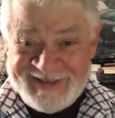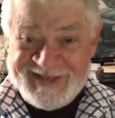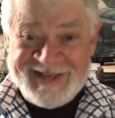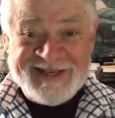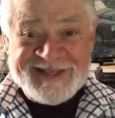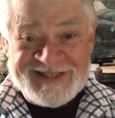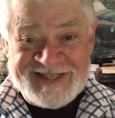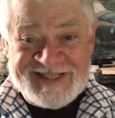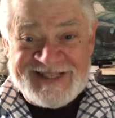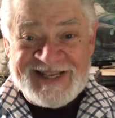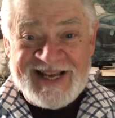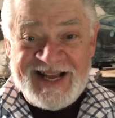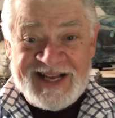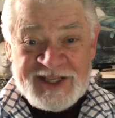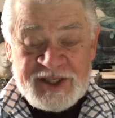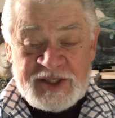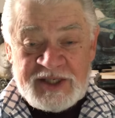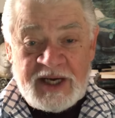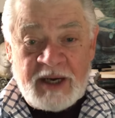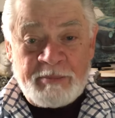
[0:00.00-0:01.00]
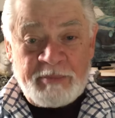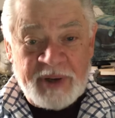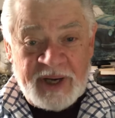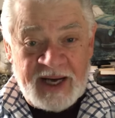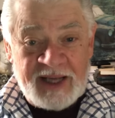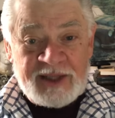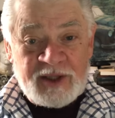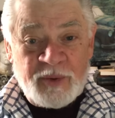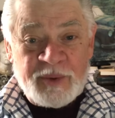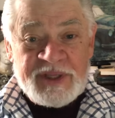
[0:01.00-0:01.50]
In a sense,
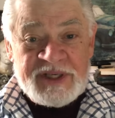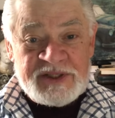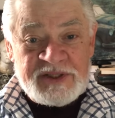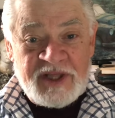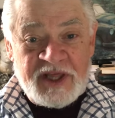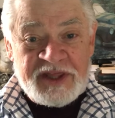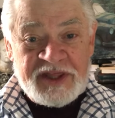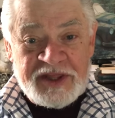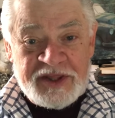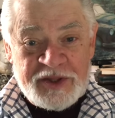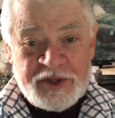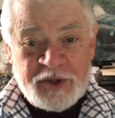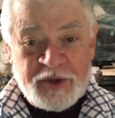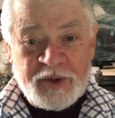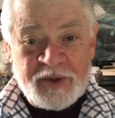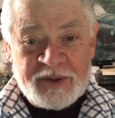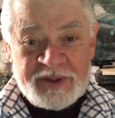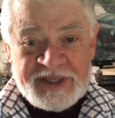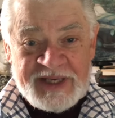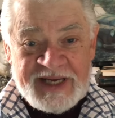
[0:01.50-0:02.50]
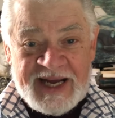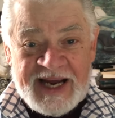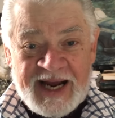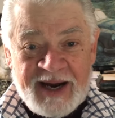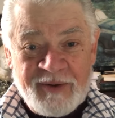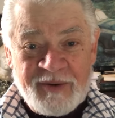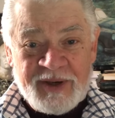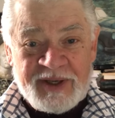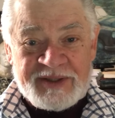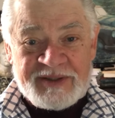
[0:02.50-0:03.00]
Apollo is the third
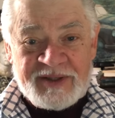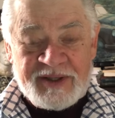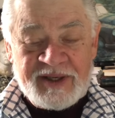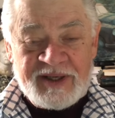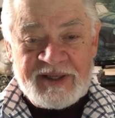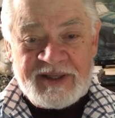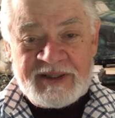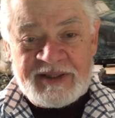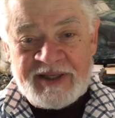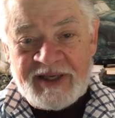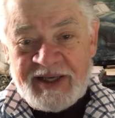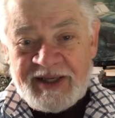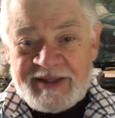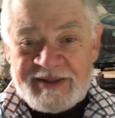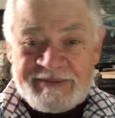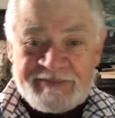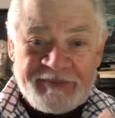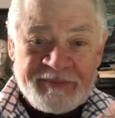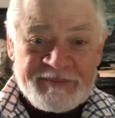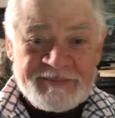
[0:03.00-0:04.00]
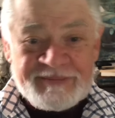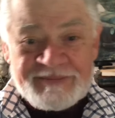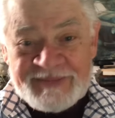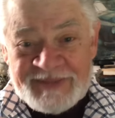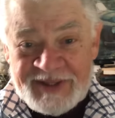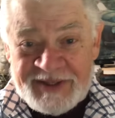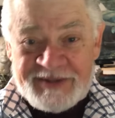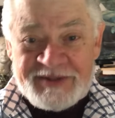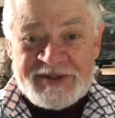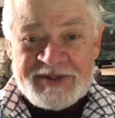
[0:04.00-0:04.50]
character in a,
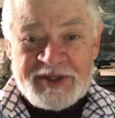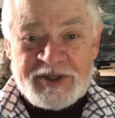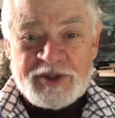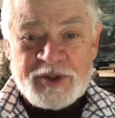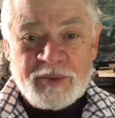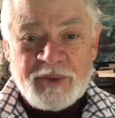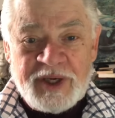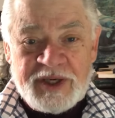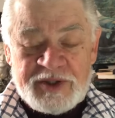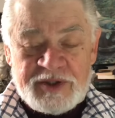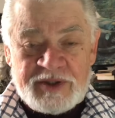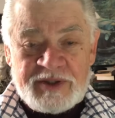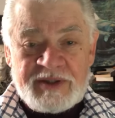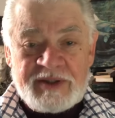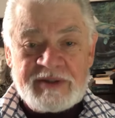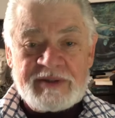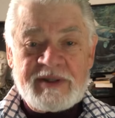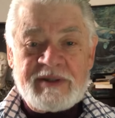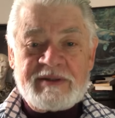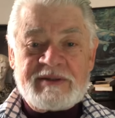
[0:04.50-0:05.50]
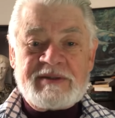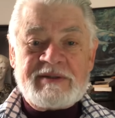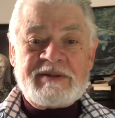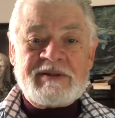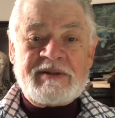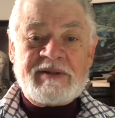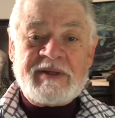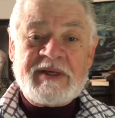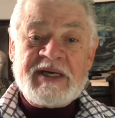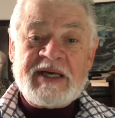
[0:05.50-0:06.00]
in a situation that
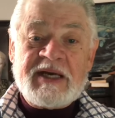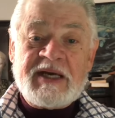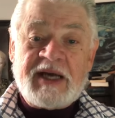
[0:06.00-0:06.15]
uh,